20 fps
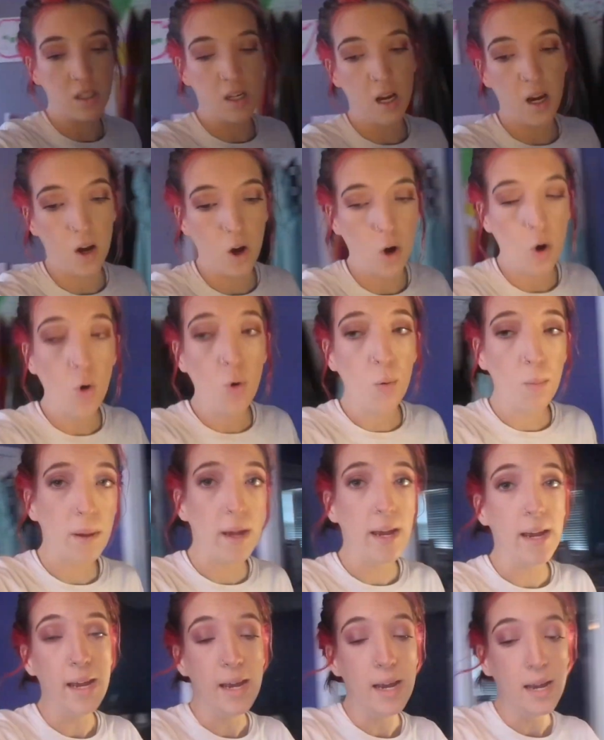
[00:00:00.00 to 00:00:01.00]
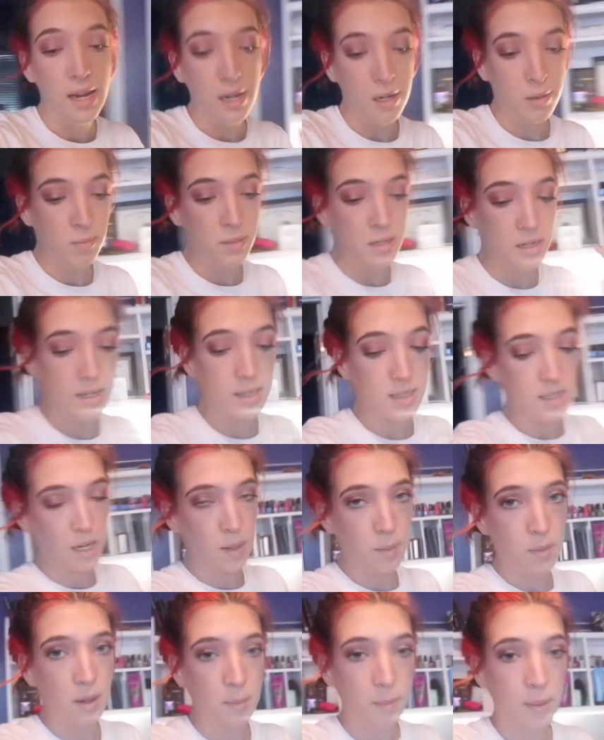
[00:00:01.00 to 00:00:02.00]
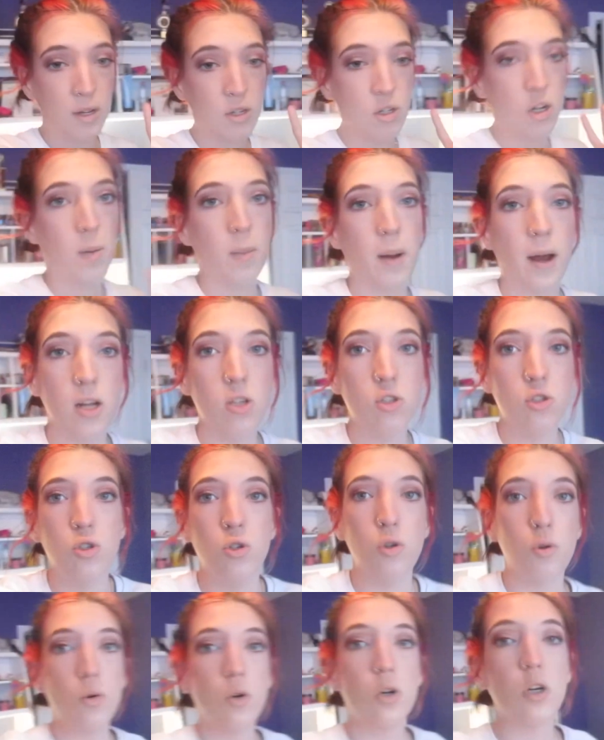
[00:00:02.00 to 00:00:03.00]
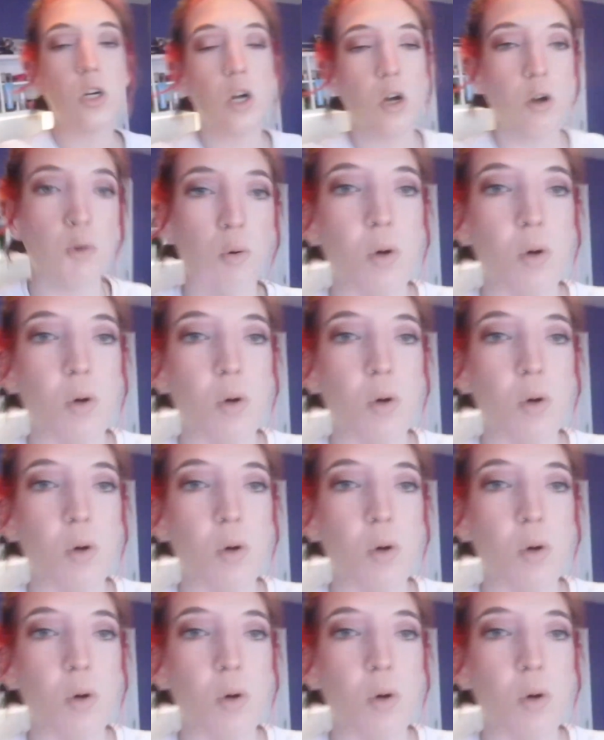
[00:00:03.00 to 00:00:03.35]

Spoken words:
got home, and me, Sammy, and Mitch are about to go.